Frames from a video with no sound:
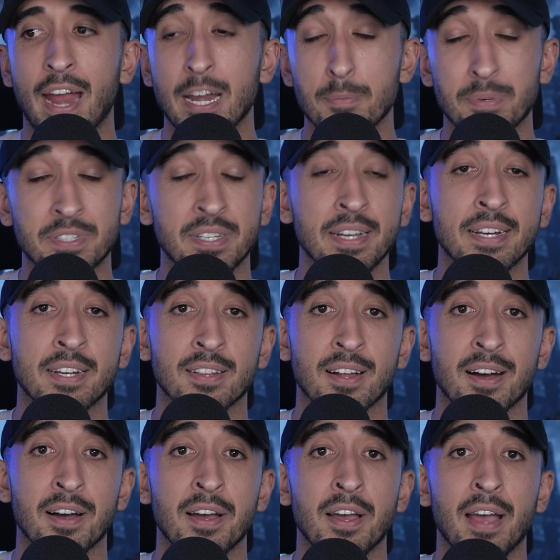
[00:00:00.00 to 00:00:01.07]
and in
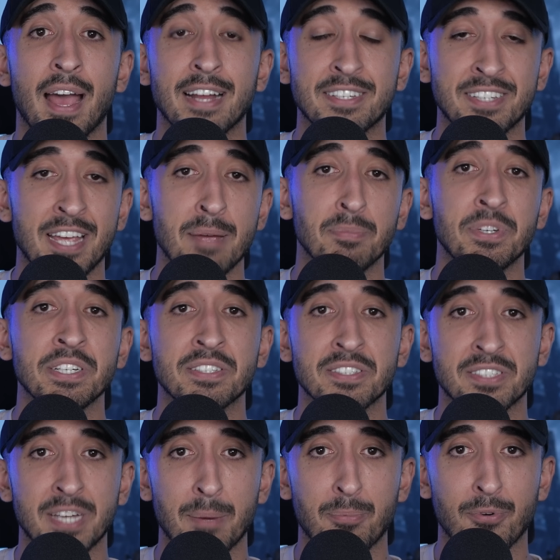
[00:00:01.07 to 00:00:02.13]
particular, attempting
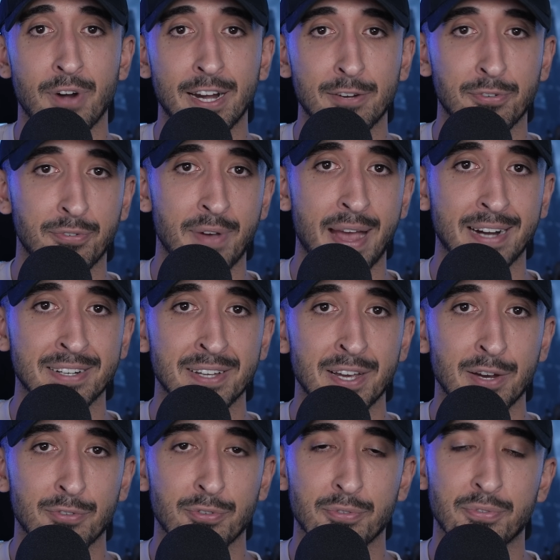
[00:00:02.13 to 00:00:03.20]
to separate fact
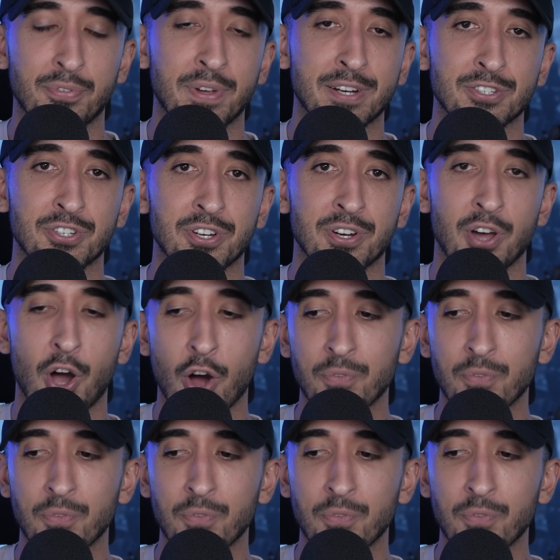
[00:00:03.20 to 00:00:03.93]
from fiction.